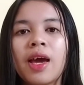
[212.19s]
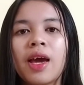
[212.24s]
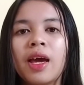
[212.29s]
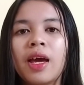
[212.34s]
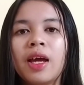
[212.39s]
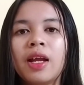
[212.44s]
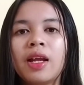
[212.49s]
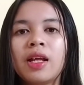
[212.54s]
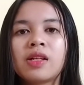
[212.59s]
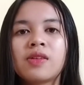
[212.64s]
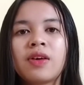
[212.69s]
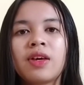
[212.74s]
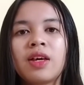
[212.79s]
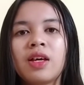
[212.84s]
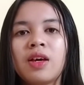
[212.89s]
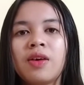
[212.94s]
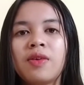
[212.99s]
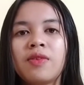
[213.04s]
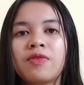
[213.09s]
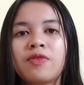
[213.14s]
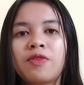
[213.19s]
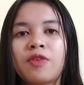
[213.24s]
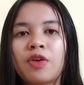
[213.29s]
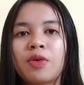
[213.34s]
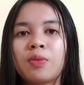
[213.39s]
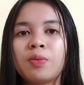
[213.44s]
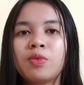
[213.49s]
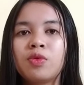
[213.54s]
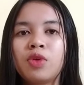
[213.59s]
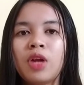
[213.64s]
In it, he
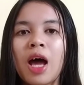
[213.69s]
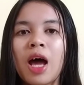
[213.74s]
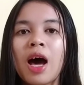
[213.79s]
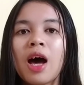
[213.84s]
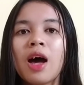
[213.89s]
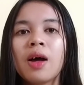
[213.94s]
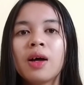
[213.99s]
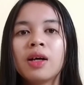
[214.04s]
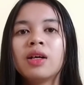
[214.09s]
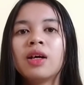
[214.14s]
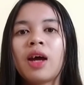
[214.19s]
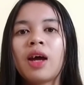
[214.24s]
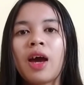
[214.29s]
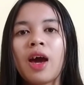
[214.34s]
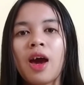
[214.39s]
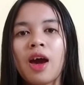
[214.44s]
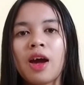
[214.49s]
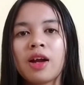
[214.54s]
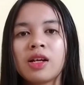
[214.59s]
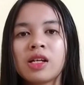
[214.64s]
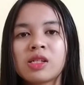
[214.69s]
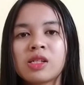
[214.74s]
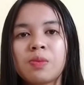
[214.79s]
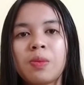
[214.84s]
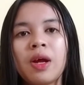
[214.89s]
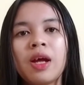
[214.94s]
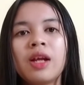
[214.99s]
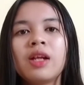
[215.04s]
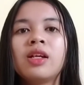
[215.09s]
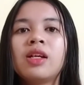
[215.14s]
formula and
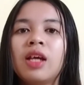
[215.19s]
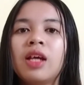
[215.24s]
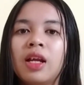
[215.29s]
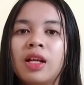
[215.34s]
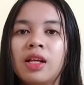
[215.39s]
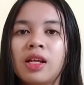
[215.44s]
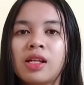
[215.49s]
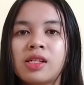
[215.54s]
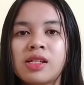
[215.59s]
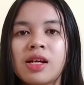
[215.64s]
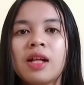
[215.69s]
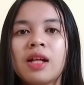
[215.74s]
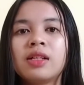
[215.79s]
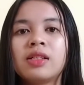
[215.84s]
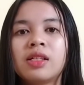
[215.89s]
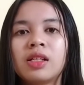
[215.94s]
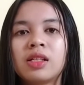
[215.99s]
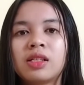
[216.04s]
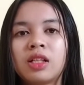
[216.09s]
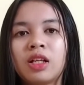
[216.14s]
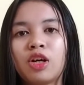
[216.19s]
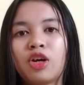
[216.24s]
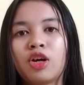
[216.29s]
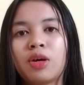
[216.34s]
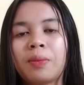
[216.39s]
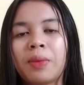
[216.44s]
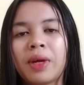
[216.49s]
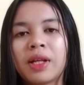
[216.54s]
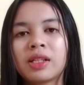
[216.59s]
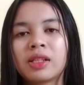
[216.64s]
explained in detail the
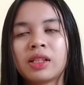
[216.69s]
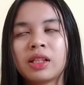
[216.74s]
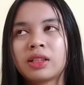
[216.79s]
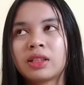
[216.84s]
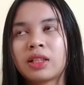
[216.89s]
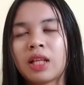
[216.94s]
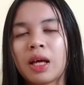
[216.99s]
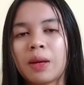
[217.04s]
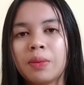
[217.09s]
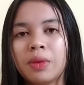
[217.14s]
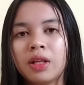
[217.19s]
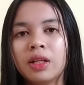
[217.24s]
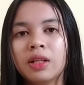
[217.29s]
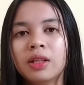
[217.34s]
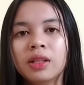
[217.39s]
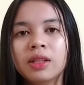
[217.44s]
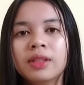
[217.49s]
trigonometric table.